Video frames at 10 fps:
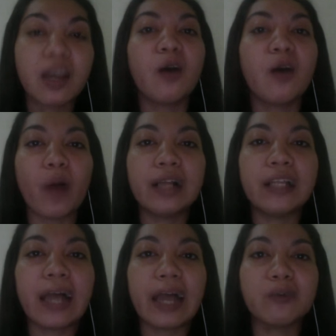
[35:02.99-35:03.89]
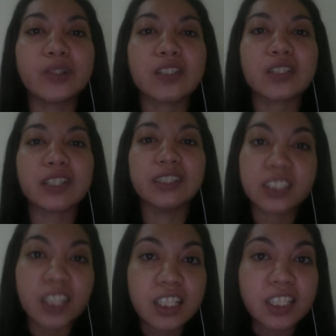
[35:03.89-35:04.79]
while I was
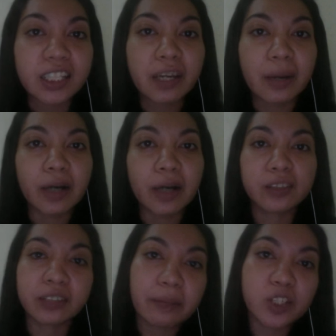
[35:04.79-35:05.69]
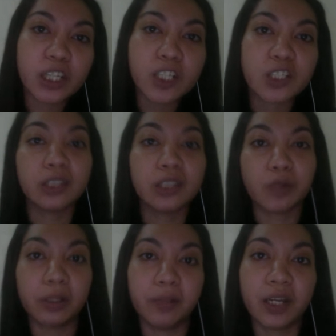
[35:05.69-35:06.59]
discussing about climate change and
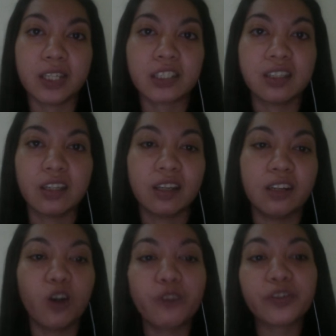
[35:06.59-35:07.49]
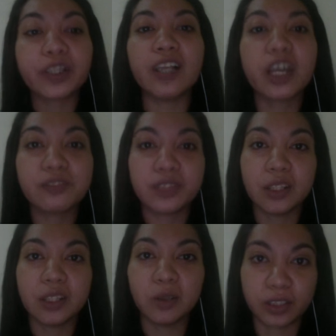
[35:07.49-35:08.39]
red plus over a lot of
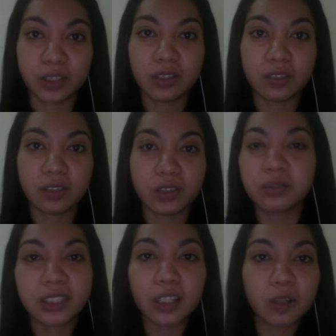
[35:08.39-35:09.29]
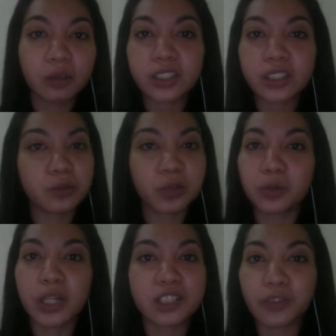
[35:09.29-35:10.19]
stakeholders. So stakeholders would
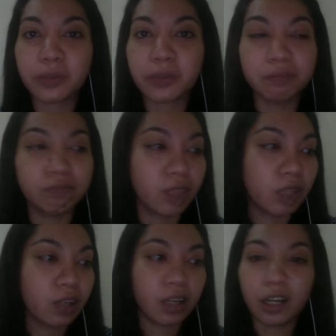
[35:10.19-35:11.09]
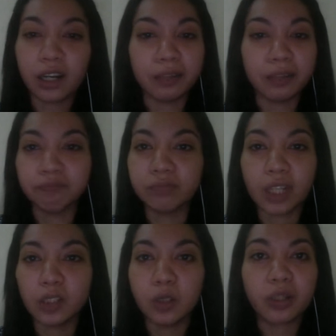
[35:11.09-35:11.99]
range from
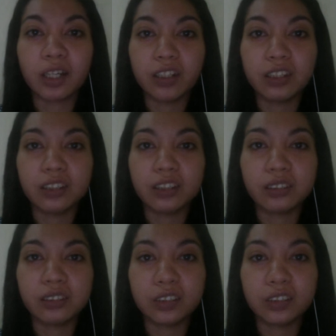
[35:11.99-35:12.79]
local